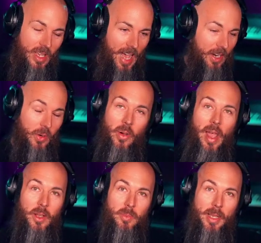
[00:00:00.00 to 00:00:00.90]
I don't know
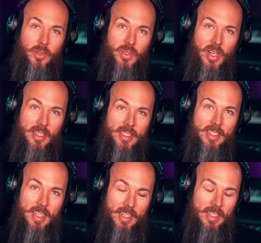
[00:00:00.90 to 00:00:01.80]
how Spectrasonics
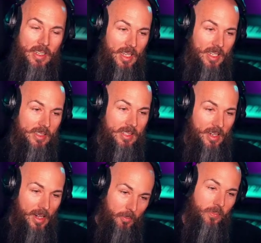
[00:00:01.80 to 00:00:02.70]
did it.
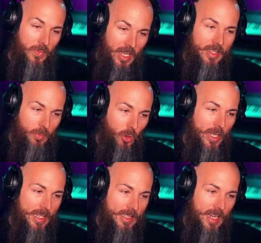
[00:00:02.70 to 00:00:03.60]
It's
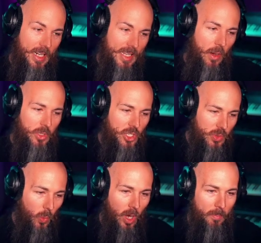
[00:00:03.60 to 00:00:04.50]
pretty insane. And that was
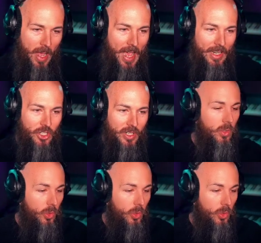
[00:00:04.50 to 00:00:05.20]
just one patch.